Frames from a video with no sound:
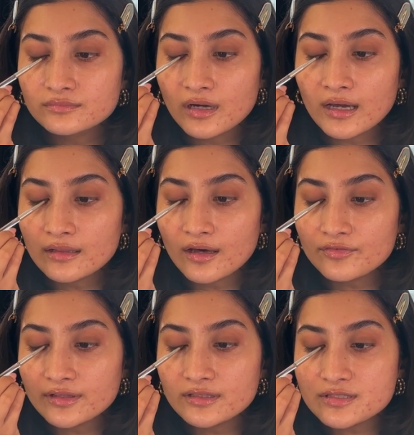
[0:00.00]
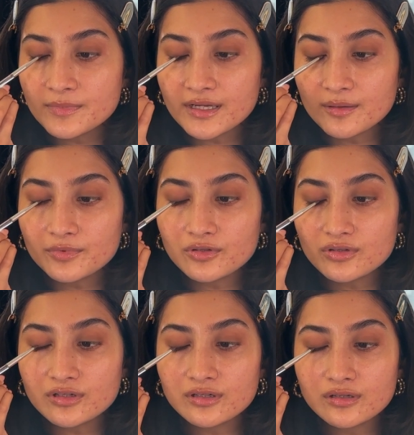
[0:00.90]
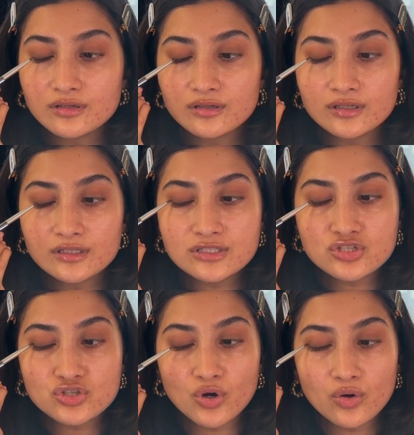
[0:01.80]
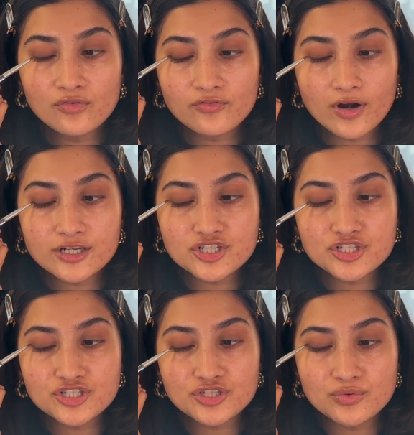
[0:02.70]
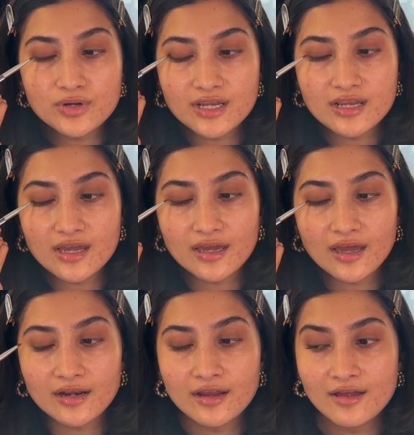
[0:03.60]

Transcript: I love that this makeup look is so fresh, dewy, and